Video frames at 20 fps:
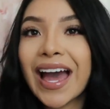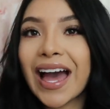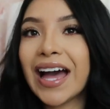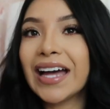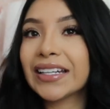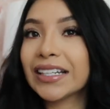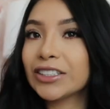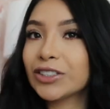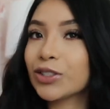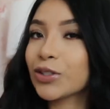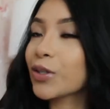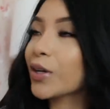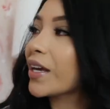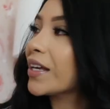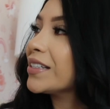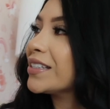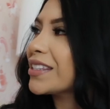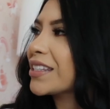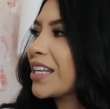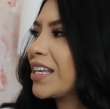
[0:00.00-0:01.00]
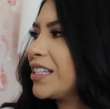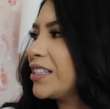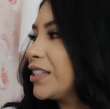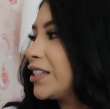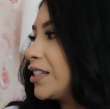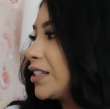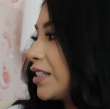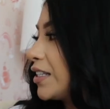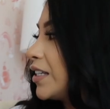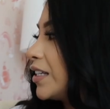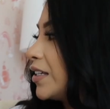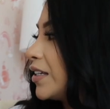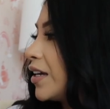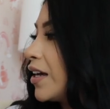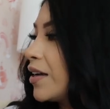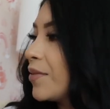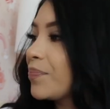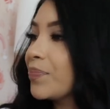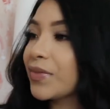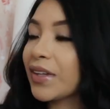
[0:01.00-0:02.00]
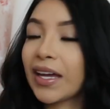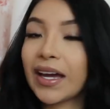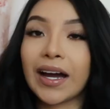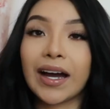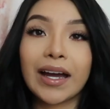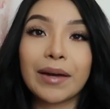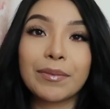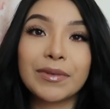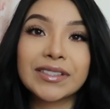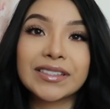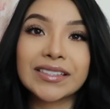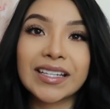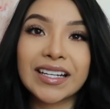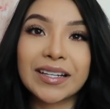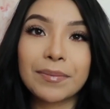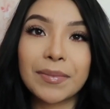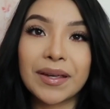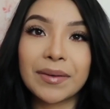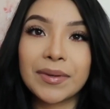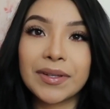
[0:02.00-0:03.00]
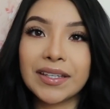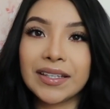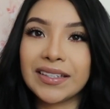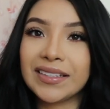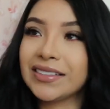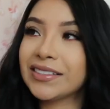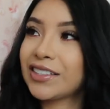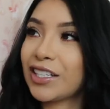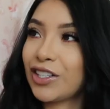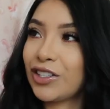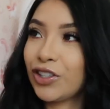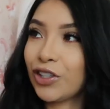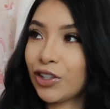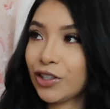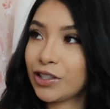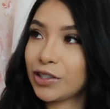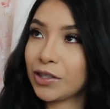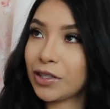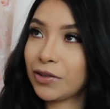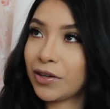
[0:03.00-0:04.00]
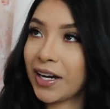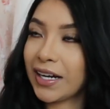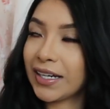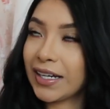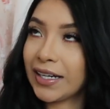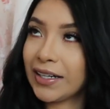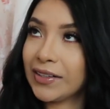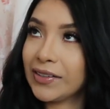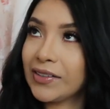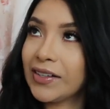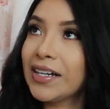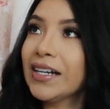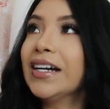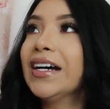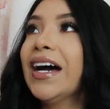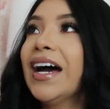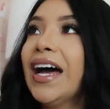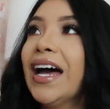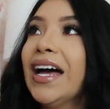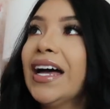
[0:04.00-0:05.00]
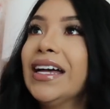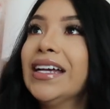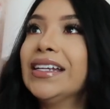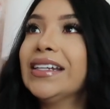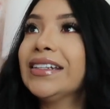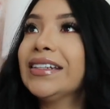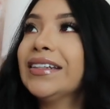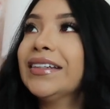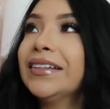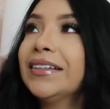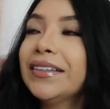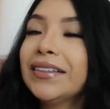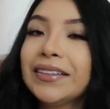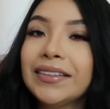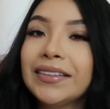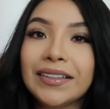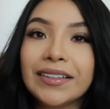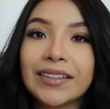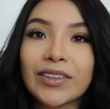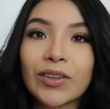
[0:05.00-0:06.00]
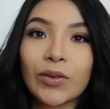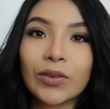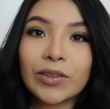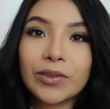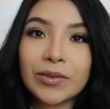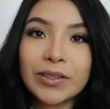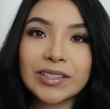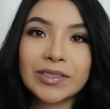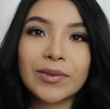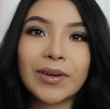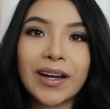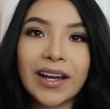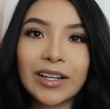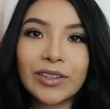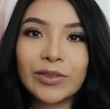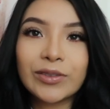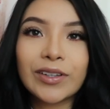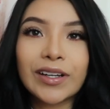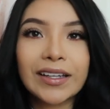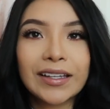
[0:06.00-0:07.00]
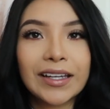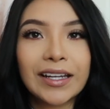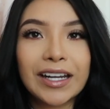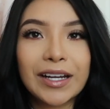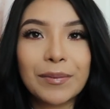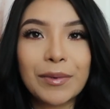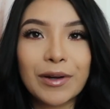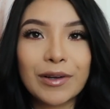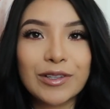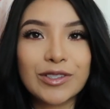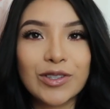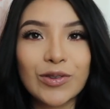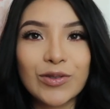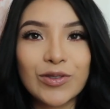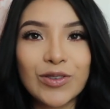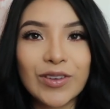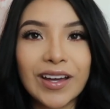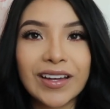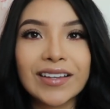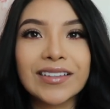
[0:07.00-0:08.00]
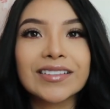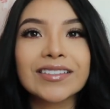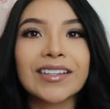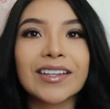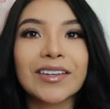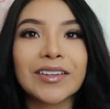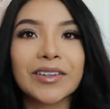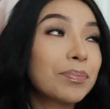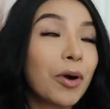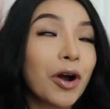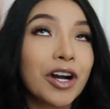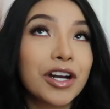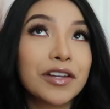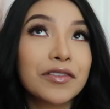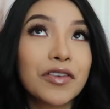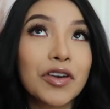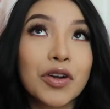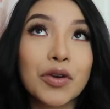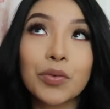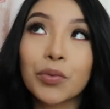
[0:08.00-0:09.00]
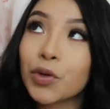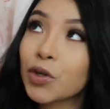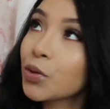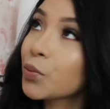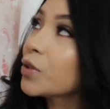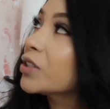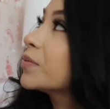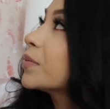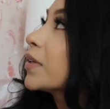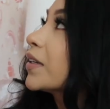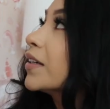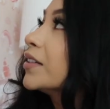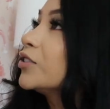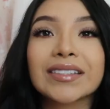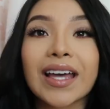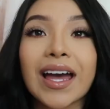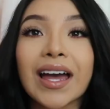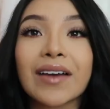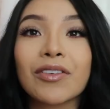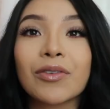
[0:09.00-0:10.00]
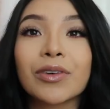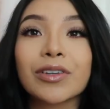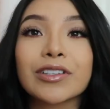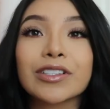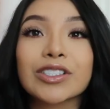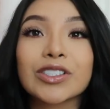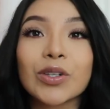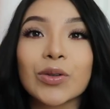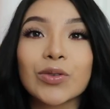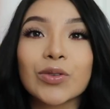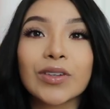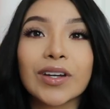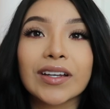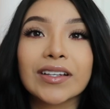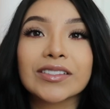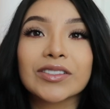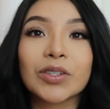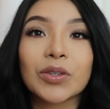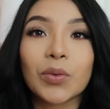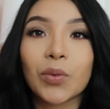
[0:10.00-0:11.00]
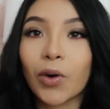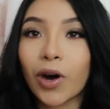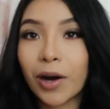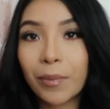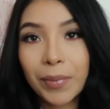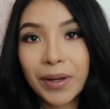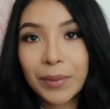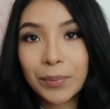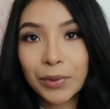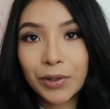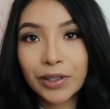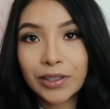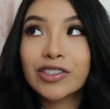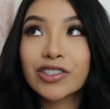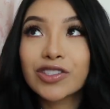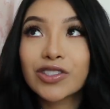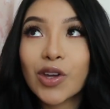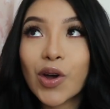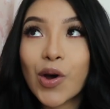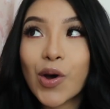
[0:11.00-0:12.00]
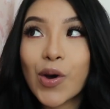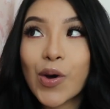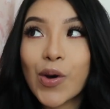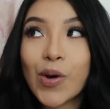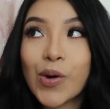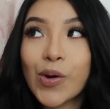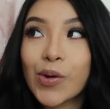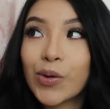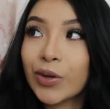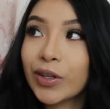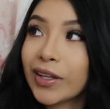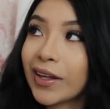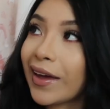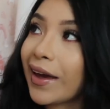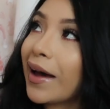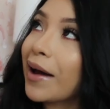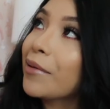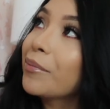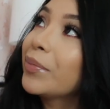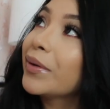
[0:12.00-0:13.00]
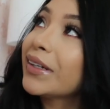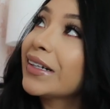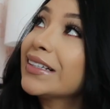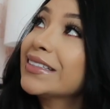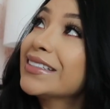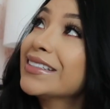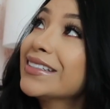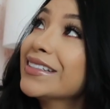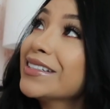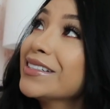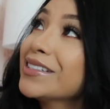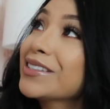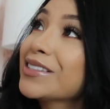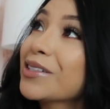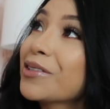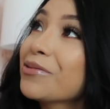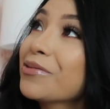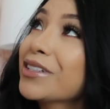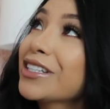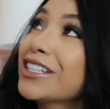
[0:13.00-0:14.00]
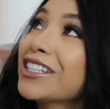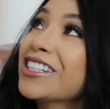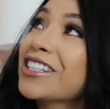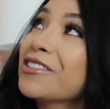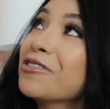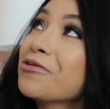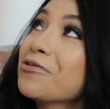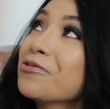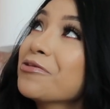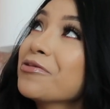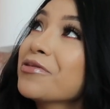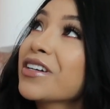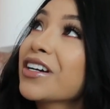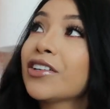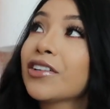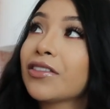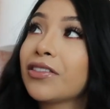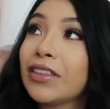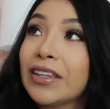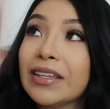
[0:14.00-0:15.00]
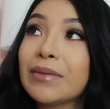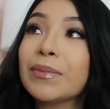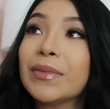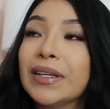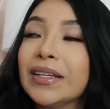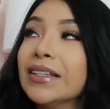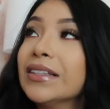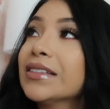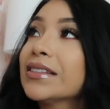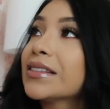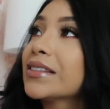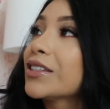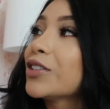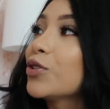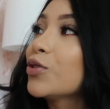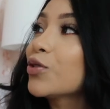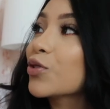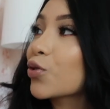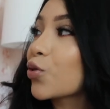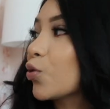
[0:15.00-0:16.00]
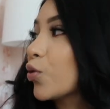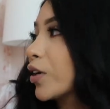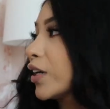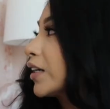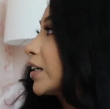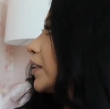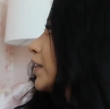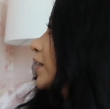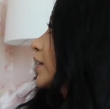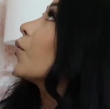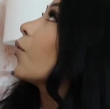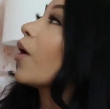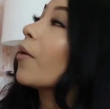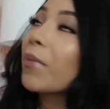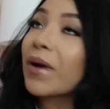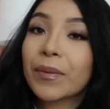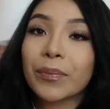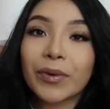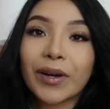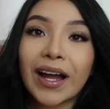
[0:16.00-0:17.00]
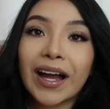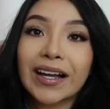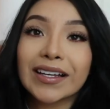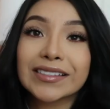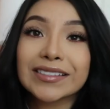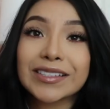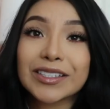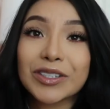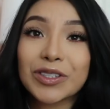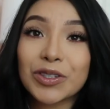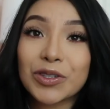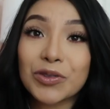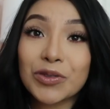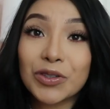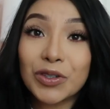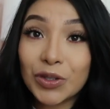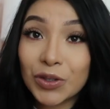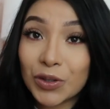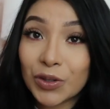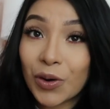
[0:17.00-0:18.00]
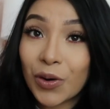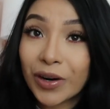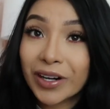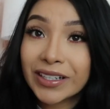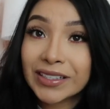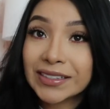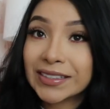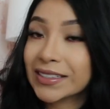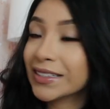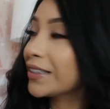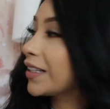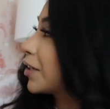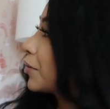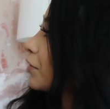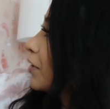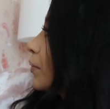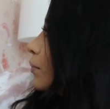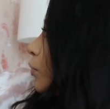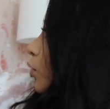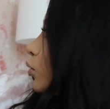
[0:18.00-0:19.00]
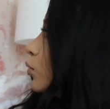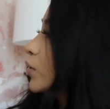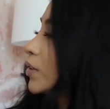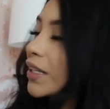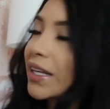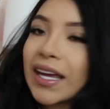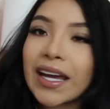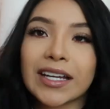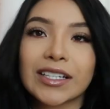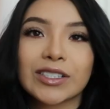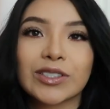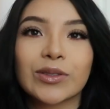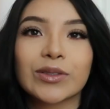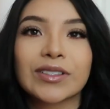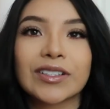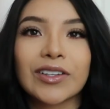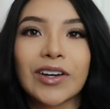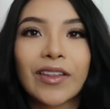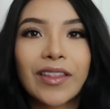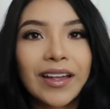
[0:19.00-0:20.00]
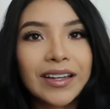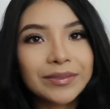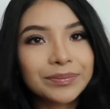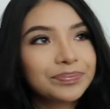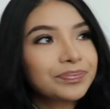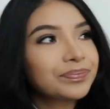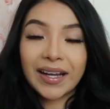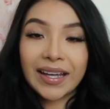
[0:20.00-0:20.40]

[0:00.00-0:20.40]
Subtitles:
And as you guys can see, I'm inside of baby E's nursery right now, and the only reason why I do not care about showing you guys like part of her room is because I've already shown you guys her wallpaper. So yeah, but isn't it so cute? Her theme is unicorn. The wallpaper has like cute unicorns and like rainbows and castles and all that.